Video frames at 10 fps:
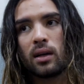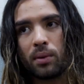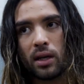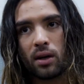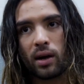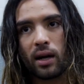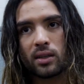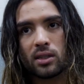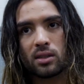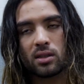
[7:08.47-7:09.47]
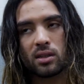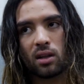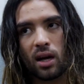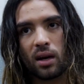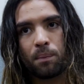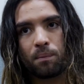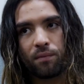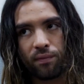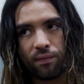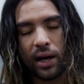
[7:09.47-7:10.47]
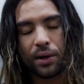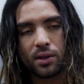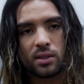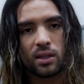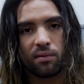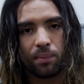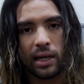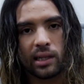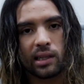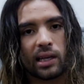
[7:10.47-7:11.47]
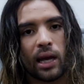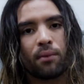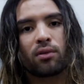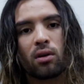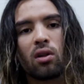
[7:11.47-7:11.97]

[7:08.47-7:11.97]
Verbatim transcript: being around this, there's a lot of fighters that have been in the game for